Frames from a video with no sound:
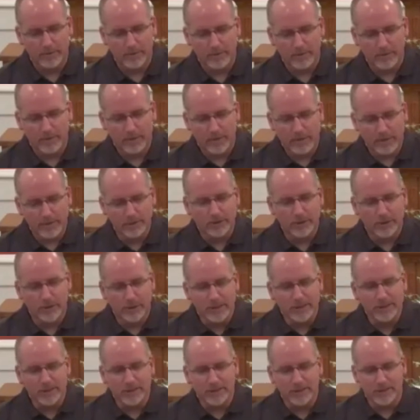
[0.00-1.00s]
In
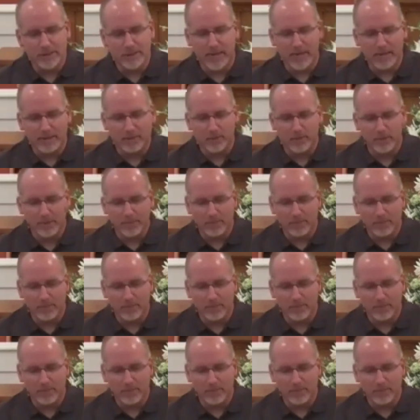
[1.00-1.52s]
Jesus' name we